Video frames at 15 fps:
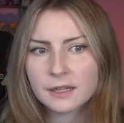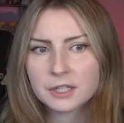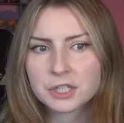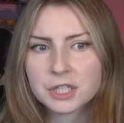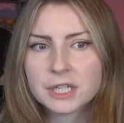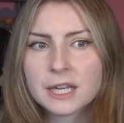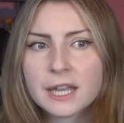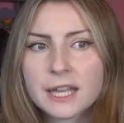
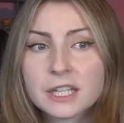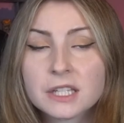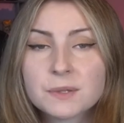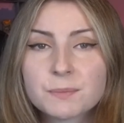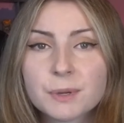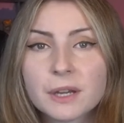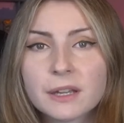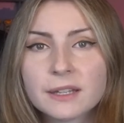She
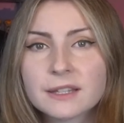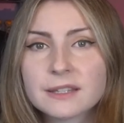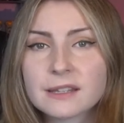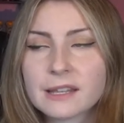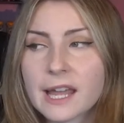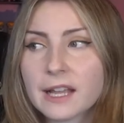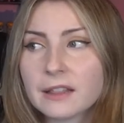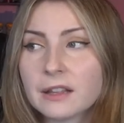experienced
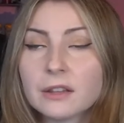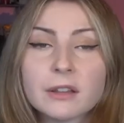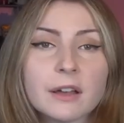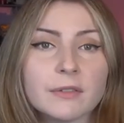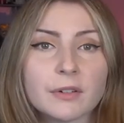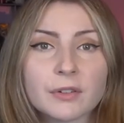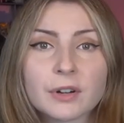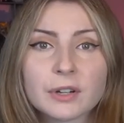like the
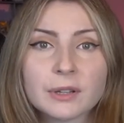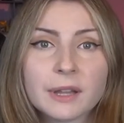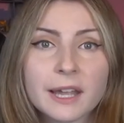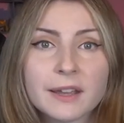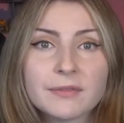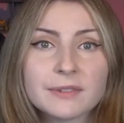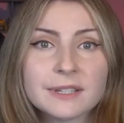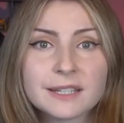love of her
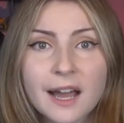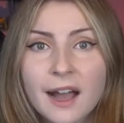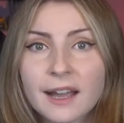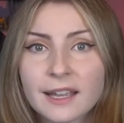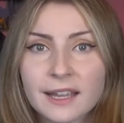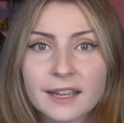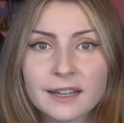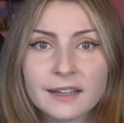life
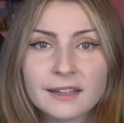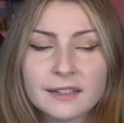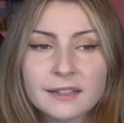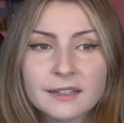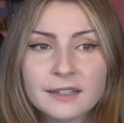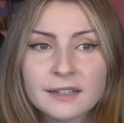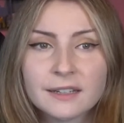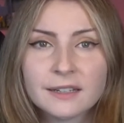dying,
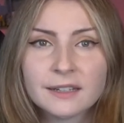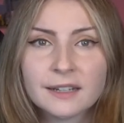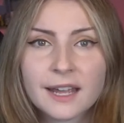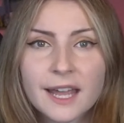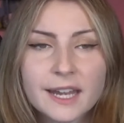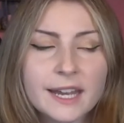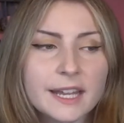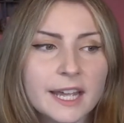
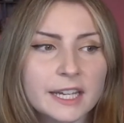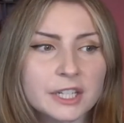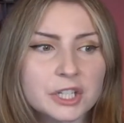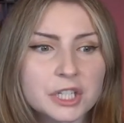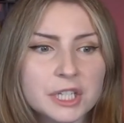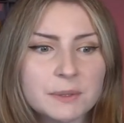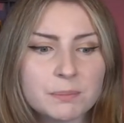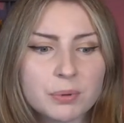and
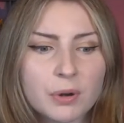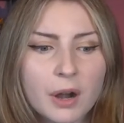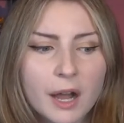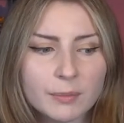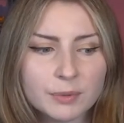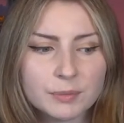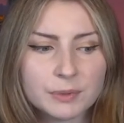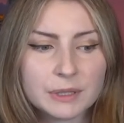she
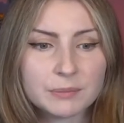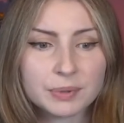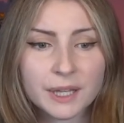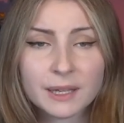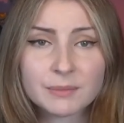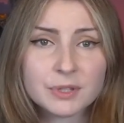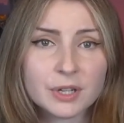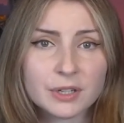probably
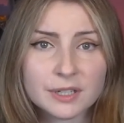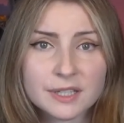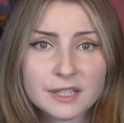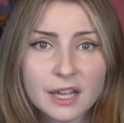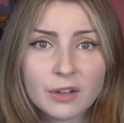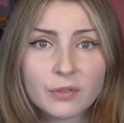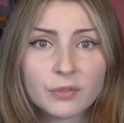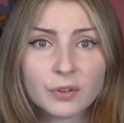blames
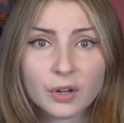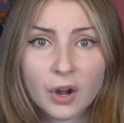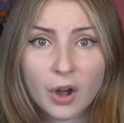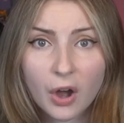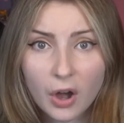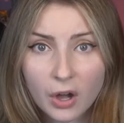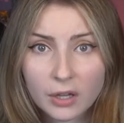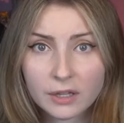herself for
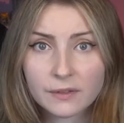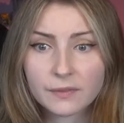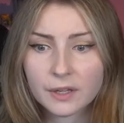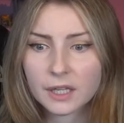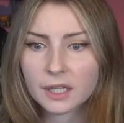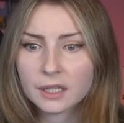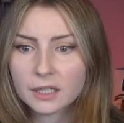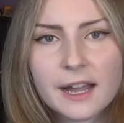all of
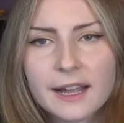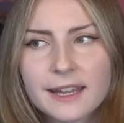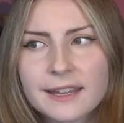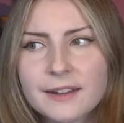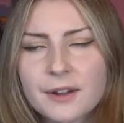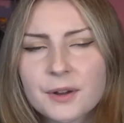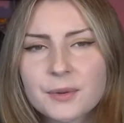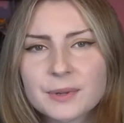it.
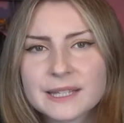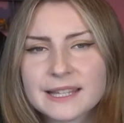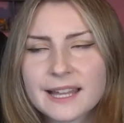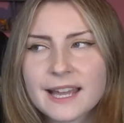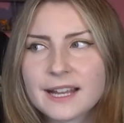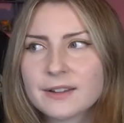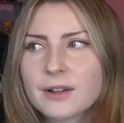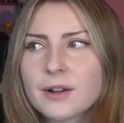Ito was
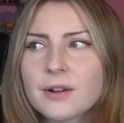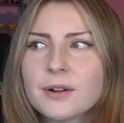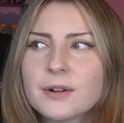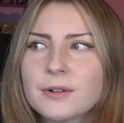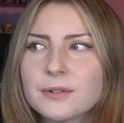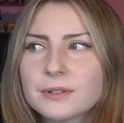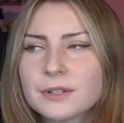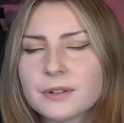like,
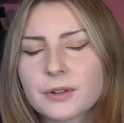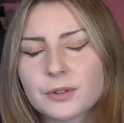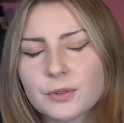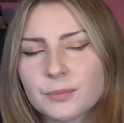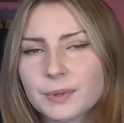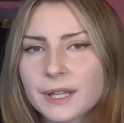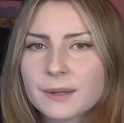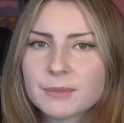no, you know,
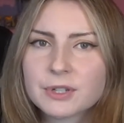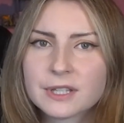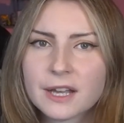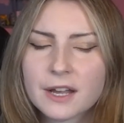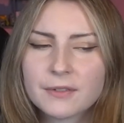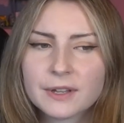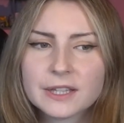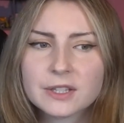don't blame
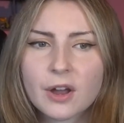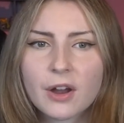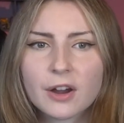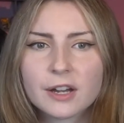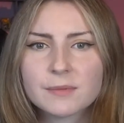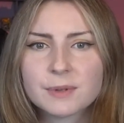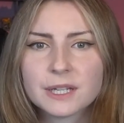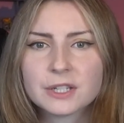yourself. It's
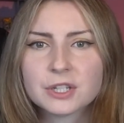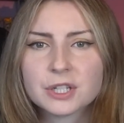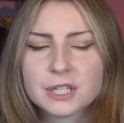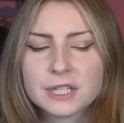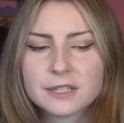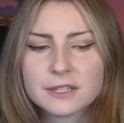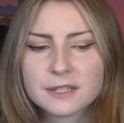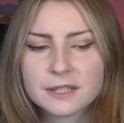hard because
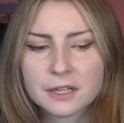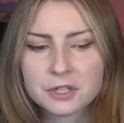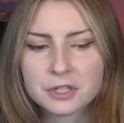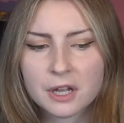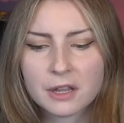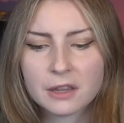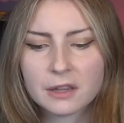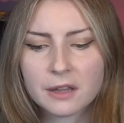she is such
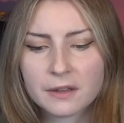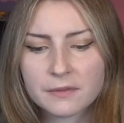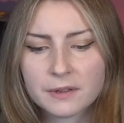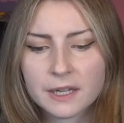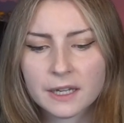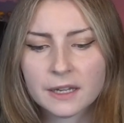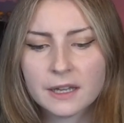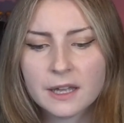a
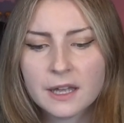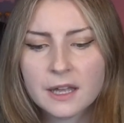loving,